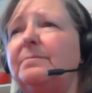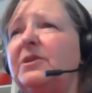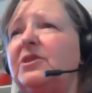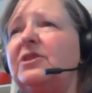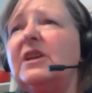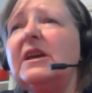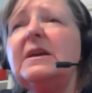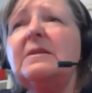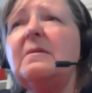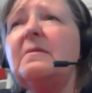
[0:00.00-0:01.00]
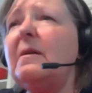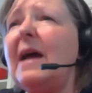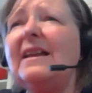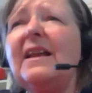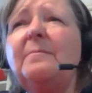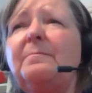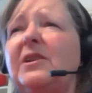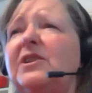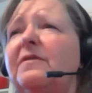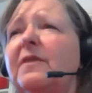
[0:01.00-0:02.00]
but just, and a
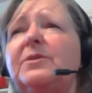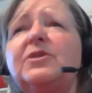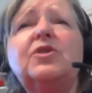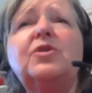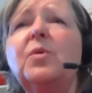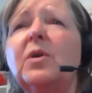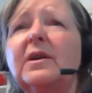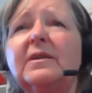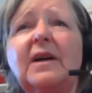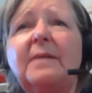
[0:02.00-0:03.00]
bunch of obscure